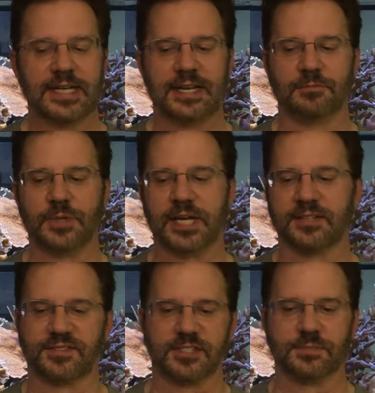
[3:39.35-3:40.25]
and we got a
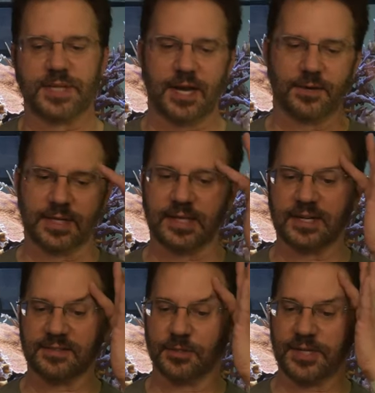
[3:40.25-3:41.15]
system down and then I
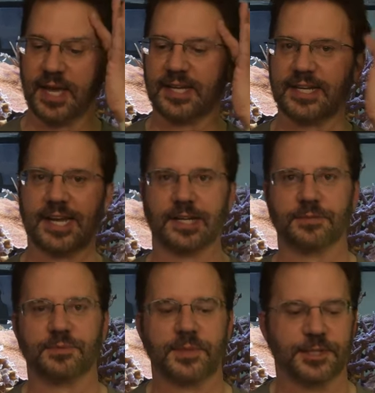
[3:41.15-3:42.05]
said okay I can handle it
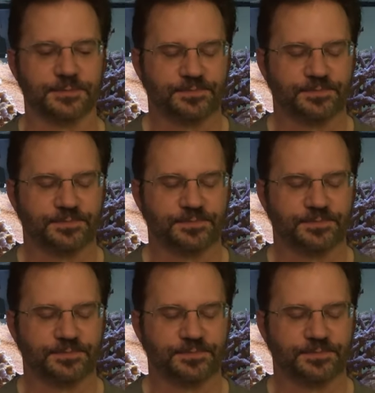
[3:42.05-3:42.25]
from here